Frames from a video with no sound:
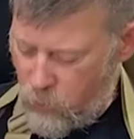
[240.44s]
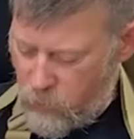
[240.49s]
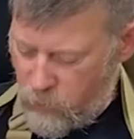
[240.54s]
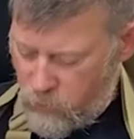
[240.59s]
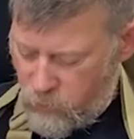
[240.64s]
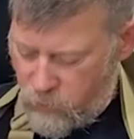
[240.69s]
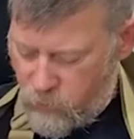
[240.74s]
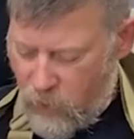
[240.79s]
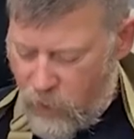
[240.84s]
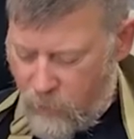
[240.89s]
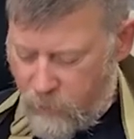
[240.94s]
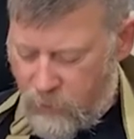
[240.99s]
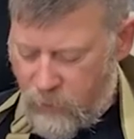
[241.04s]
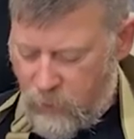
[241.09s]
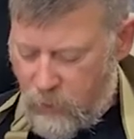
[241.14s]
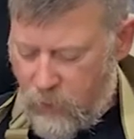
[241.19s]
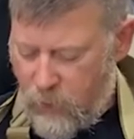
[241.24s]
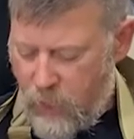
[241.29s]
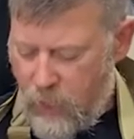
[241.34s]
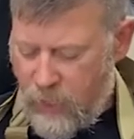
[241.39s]
one, drop
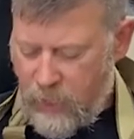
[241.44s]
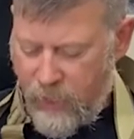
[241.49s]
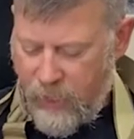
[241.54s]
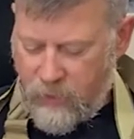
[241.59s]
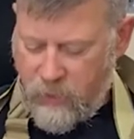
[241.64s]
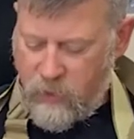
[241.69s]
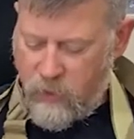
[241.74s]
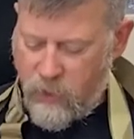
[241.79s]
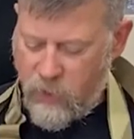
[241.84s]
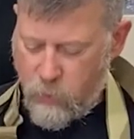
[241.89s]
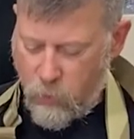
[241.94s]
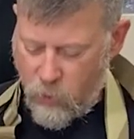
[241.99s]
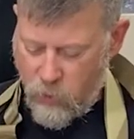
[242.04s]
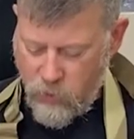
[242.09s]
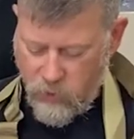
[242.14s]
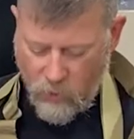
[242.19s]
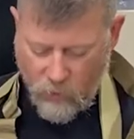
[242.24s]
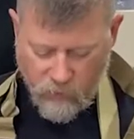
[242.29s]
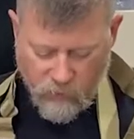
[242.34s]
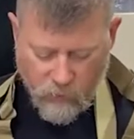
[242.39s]
it, got six more
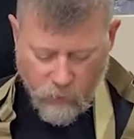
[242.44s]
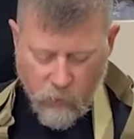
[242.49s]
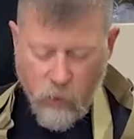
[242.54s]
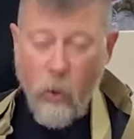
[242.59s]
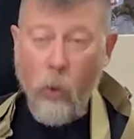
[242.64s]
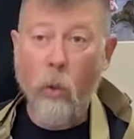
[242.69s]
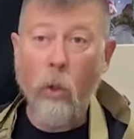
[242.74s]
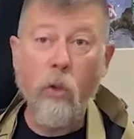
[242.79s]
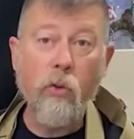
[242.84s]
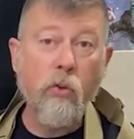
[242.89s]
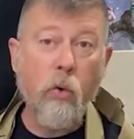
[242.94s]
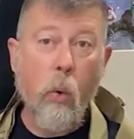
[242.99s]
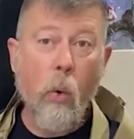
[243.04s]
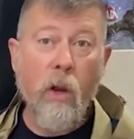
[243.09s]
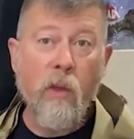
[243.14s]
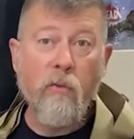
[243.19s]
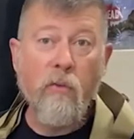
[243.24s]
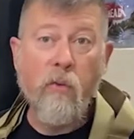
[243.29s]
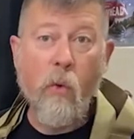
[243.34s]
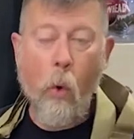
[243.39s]
shells for a total of
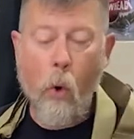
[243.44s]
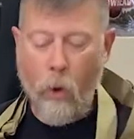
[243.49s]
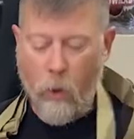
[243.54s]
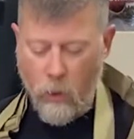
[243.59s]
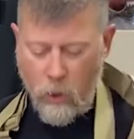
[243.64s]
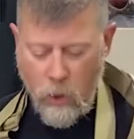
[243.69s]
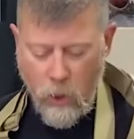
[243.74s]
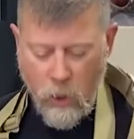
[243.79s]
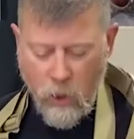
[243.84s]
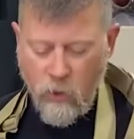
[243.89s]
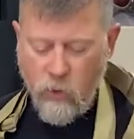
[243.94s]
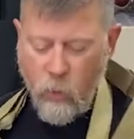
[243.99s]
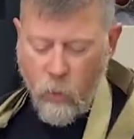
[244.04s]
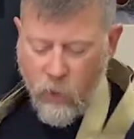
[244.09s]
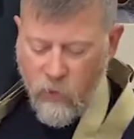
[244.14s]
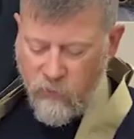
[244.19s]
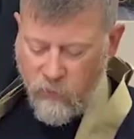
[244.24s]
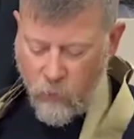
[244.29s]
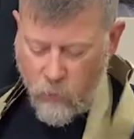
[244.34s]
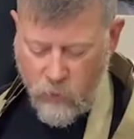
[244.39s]
24.
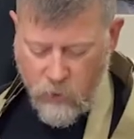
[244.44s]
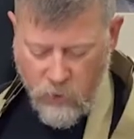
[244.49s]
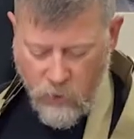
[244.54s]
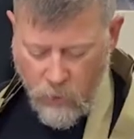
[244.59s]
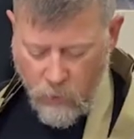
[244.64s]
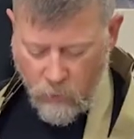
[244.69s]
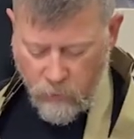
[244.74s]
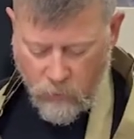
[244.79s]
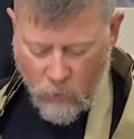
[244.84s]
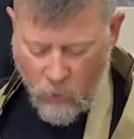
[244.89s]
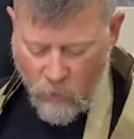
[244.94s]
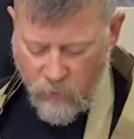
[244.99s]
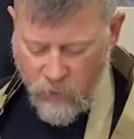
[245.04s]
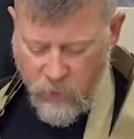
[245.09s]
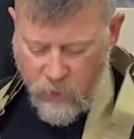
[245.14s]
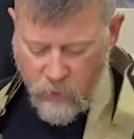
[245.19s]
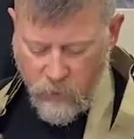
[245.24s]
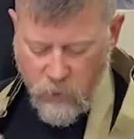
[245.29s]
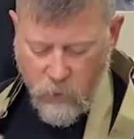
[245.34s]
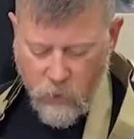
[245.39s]
24 shells. Over
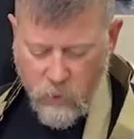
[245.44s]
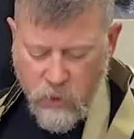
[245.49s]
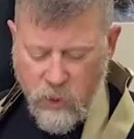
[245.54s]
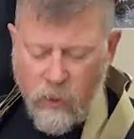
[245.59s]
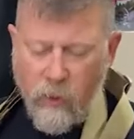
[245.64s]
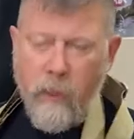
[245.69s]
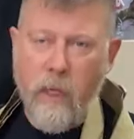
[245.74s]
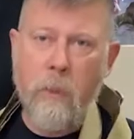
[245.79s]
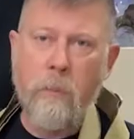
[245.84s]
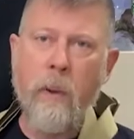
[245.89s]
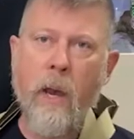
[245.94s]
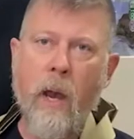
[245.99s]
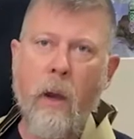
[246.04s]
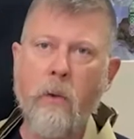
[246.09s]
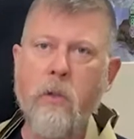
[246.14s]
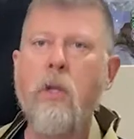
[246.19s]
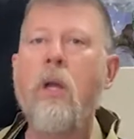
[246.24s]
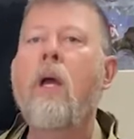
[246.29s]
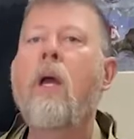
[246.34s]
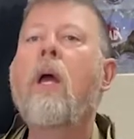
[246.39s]
here is a utility
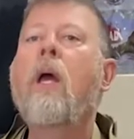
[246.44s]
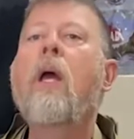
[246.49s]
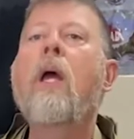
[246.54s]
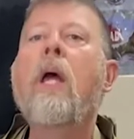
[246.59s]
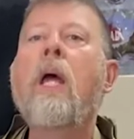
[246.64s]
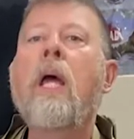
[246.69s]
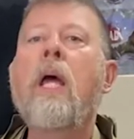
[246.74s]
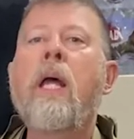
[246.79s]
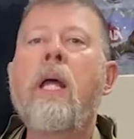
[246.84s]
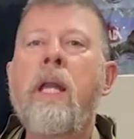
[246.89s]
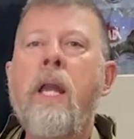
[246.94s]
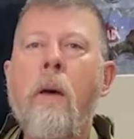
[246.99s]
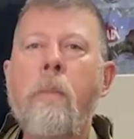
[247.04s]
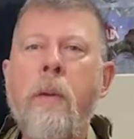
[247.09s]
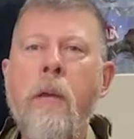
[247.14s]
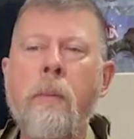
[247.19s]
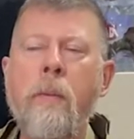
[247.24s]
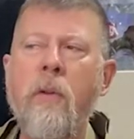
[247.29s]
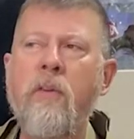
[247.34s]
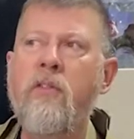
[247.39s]
pouch. Now
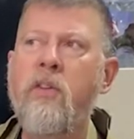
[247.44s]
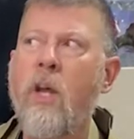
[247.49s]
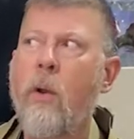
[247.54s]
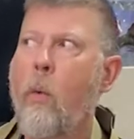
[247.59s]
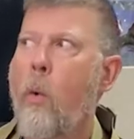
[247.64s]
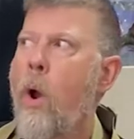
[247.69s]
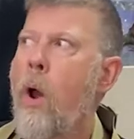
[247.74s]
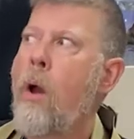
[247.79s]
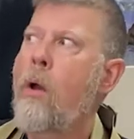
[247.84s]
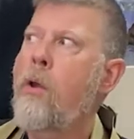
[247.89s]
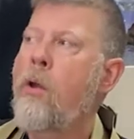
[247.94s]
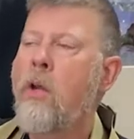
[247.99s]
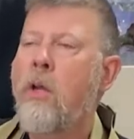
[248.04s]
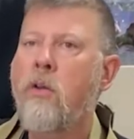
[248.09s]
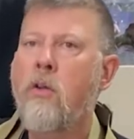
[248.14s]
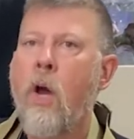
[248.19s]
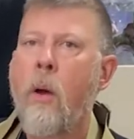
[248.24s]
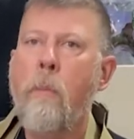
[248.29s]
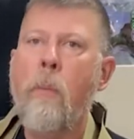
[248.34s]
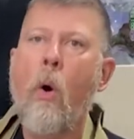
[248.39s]
people have said, well, you can
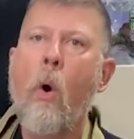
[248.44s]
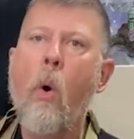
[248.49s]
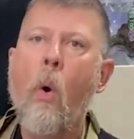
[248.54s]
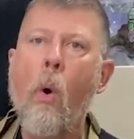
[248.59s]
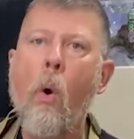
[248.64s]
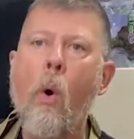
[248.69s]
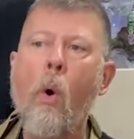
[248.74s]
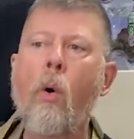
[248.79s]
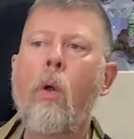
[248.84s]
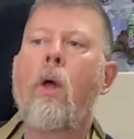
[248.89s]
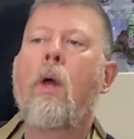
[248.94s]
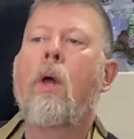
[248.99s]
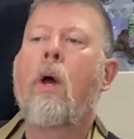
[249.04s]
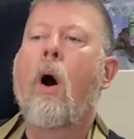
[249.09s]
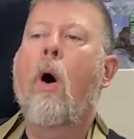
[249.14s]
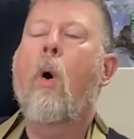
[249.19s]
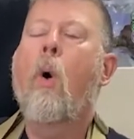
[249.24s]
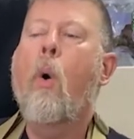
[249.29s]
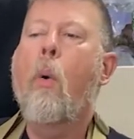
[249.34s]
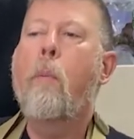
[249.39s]
dump a whole,
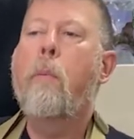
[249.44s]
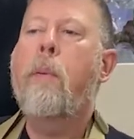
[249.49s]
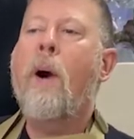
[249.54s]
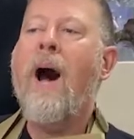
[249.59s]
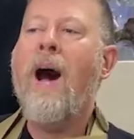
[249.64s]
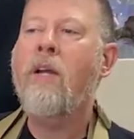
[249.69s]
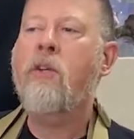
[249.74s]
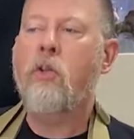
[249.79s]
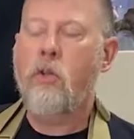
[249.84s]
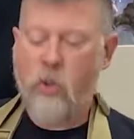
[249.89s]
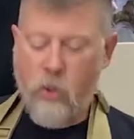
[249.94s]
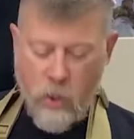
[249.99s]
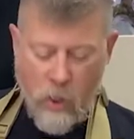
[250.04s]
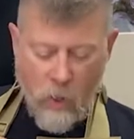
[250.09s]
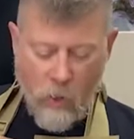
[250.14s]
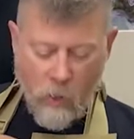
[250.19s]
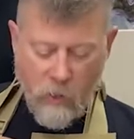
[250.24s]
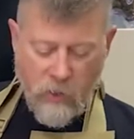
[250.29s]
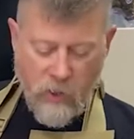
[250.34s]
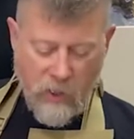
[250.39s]
a whole box of
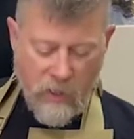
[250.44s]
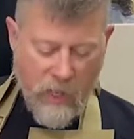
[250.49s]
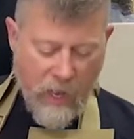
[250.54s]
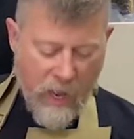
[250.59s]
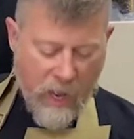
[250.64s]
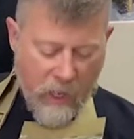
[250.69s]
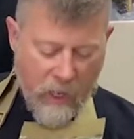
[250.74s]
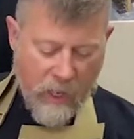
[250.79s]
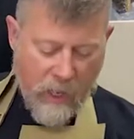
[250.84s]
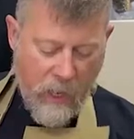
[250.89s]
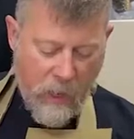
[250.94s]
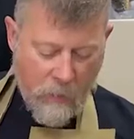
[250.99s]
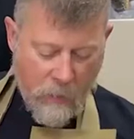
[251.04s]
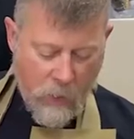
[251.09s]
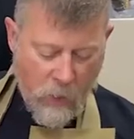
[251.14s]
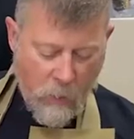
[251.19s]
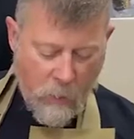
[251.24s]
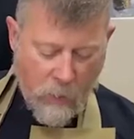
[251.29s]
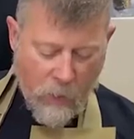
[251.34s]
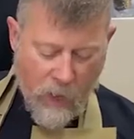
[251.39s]
shells in that, and I,
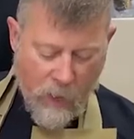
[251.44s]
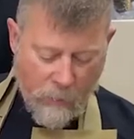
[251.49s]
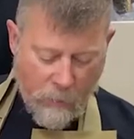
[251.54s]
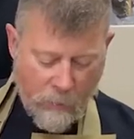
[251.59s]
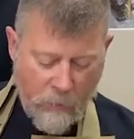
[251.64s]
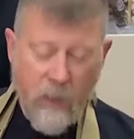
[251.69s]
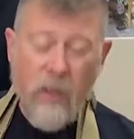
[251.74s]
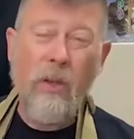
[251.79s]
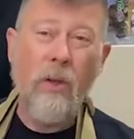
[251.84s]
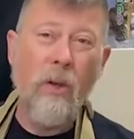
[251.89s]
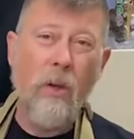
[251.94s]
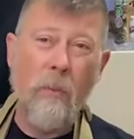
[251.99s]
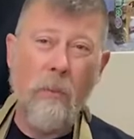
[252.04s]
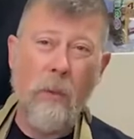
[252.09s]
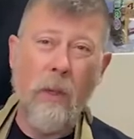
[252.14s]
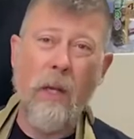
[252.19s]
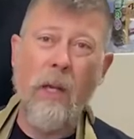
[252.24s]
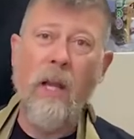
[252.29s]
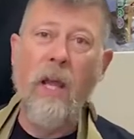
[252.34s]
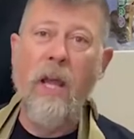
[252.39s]
you probably could,
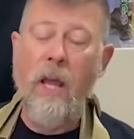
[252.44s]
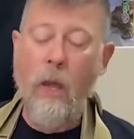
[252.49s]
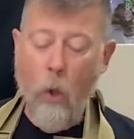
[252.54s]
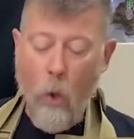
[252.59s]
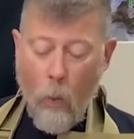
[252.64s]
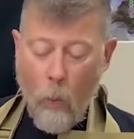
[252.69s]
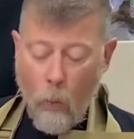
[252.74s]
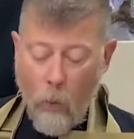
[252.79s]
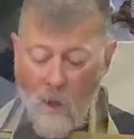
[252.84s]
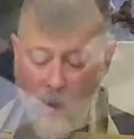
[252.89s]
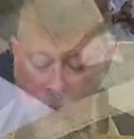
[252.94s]
but what